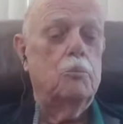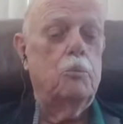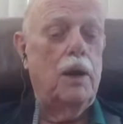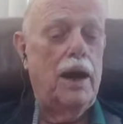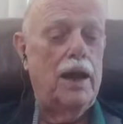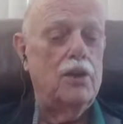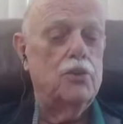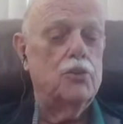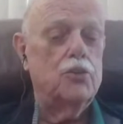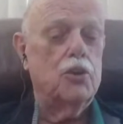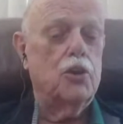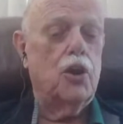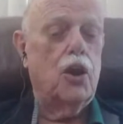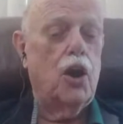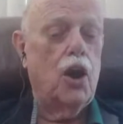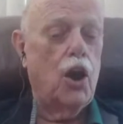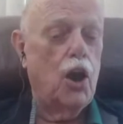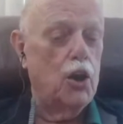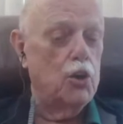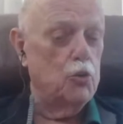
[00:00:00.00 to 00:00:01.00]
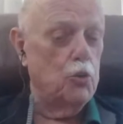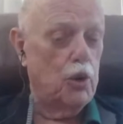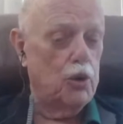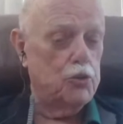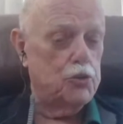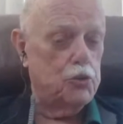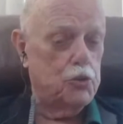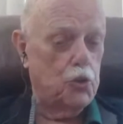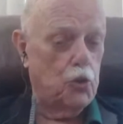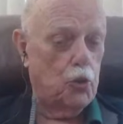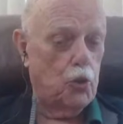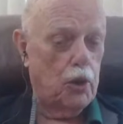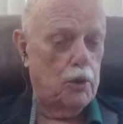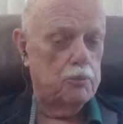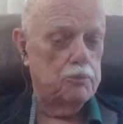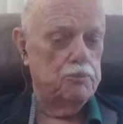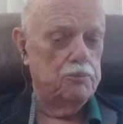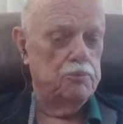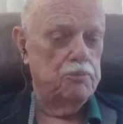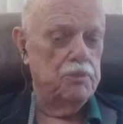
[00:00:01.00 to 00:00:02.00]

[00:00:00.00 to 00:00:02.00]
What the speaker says: buy at your hardware store.